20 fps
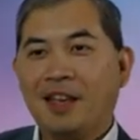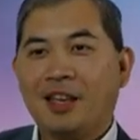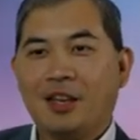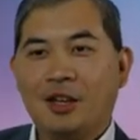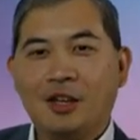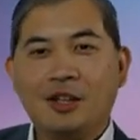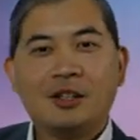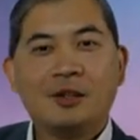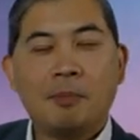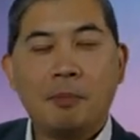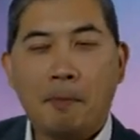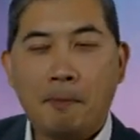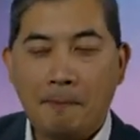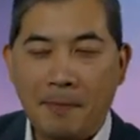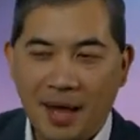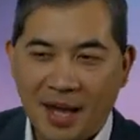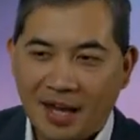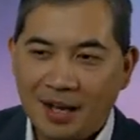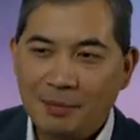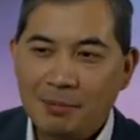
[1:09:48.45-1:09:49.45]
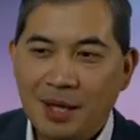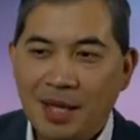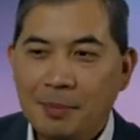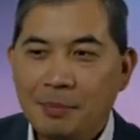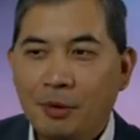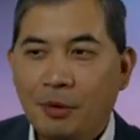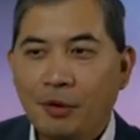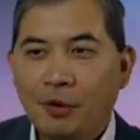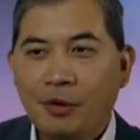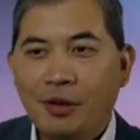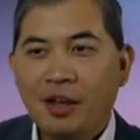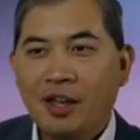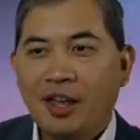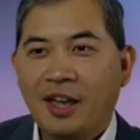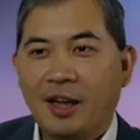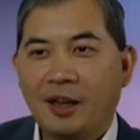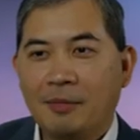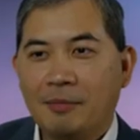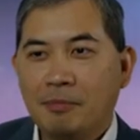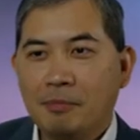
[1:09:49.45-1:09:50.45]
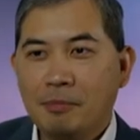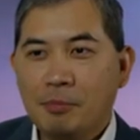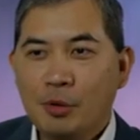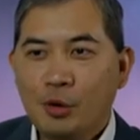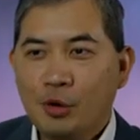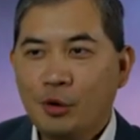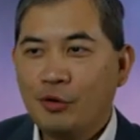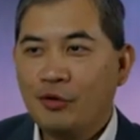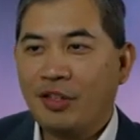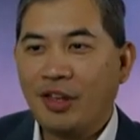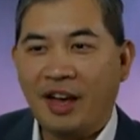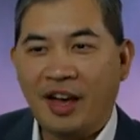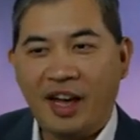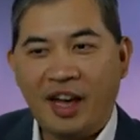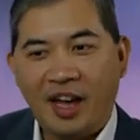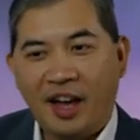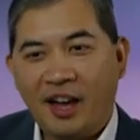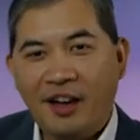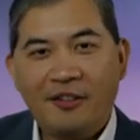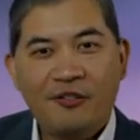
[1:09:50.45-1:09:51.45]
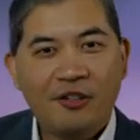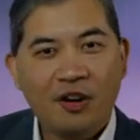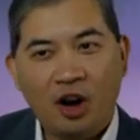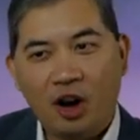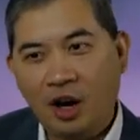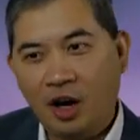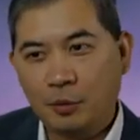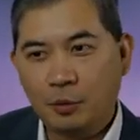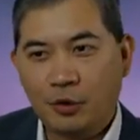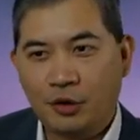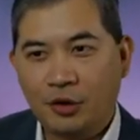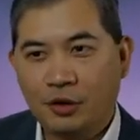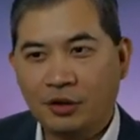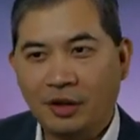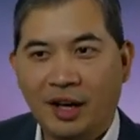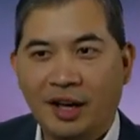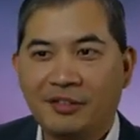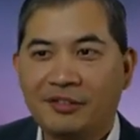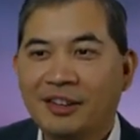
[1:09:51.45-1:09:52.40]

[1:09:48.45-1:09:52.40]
You need to ban people and move the F on with your life.